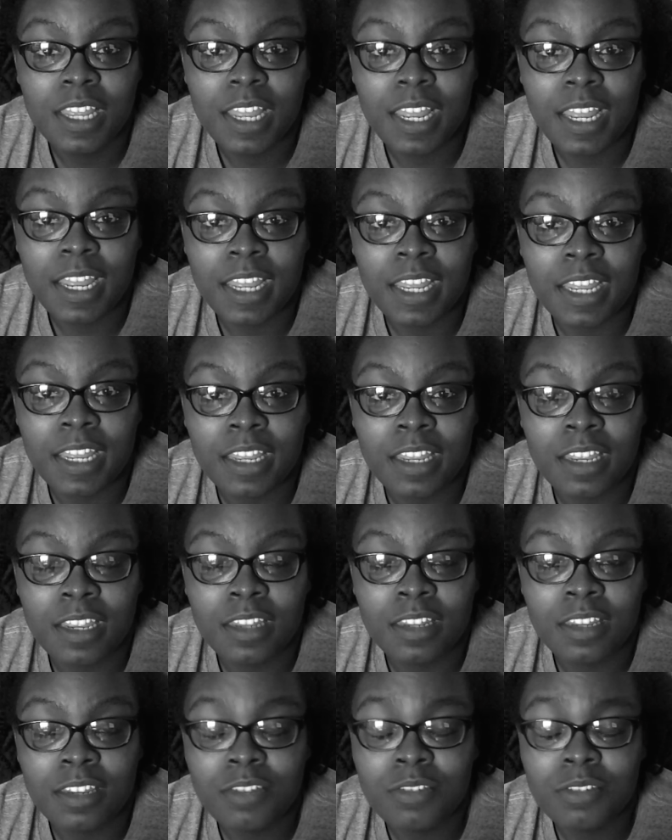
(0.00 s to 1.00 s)

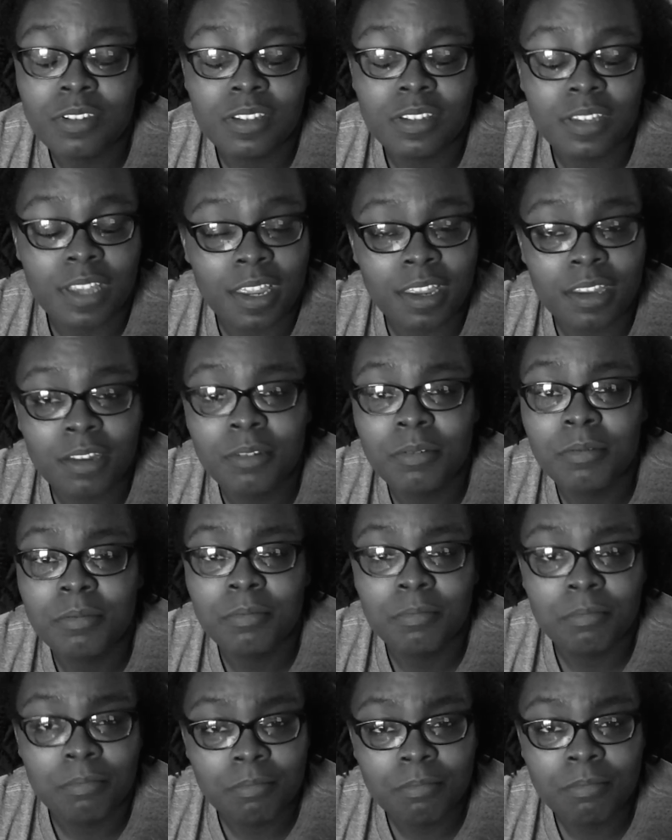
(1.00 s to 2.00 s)
and they usually take
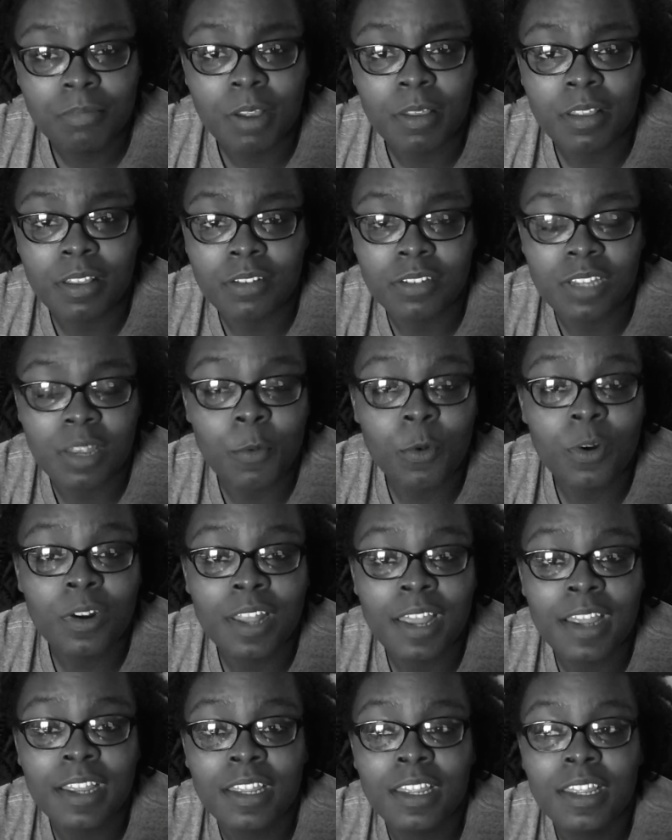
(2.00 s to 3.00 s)
probably a long time, or
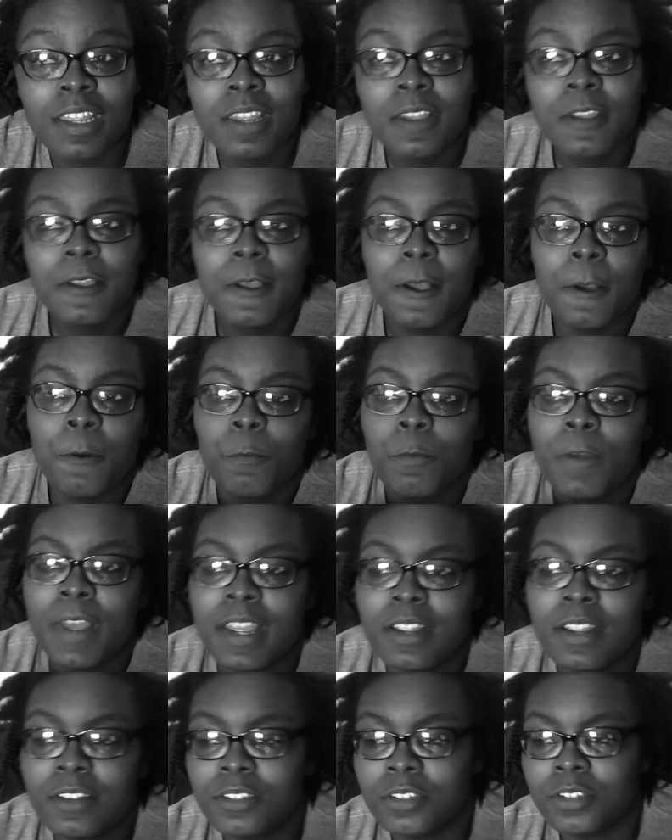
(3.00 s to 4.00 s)
like a
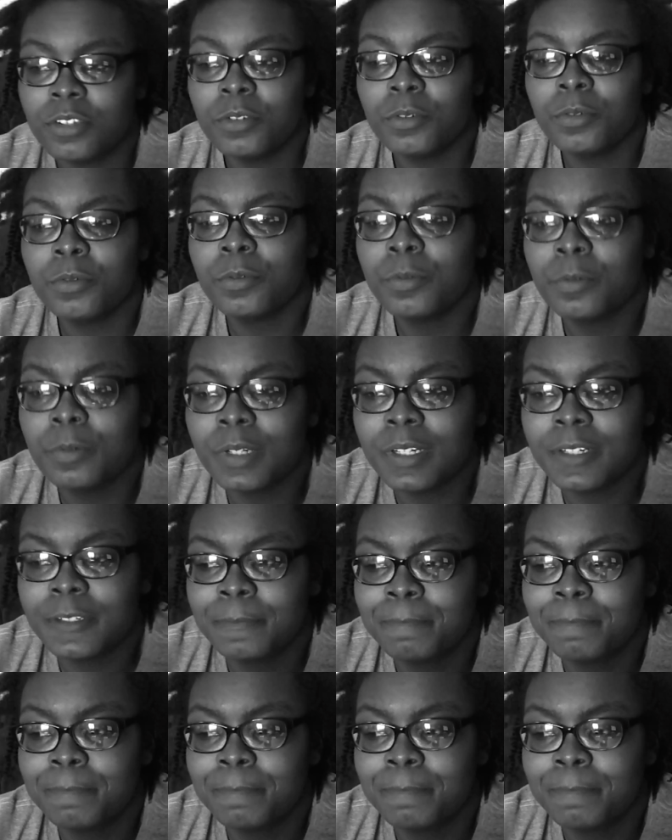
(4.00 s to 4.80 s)
way to